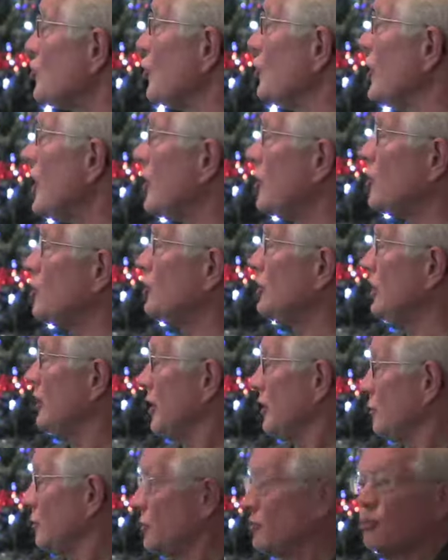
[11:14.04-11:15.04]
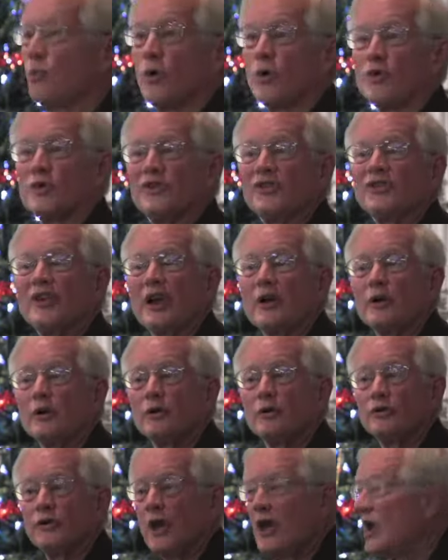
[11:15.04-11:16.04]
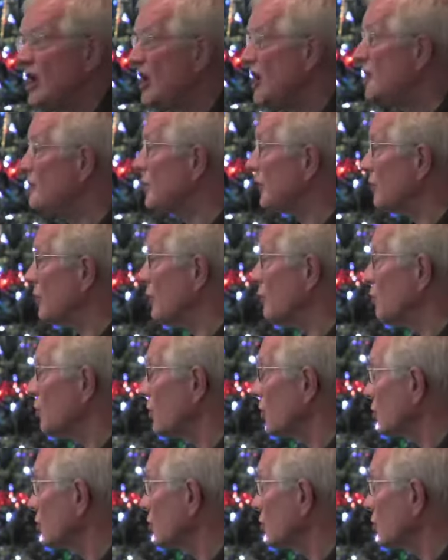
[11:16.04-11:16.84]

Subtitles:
So now you're dealing with worker centers, immigrant